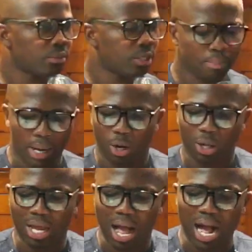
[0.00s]
daughter
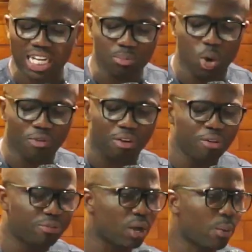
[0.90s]
asks me over 50
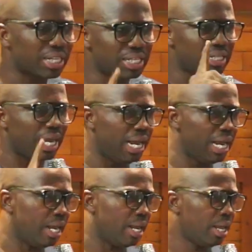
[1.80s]
questions a day.
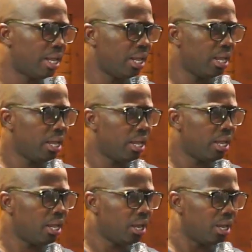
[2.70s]

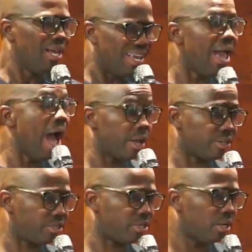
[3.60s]

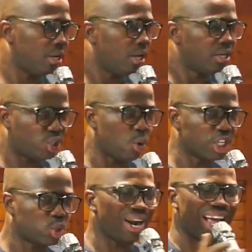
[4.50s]
Yes, she wants to
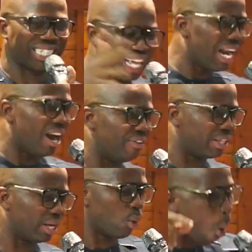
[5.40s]
understand everything. Why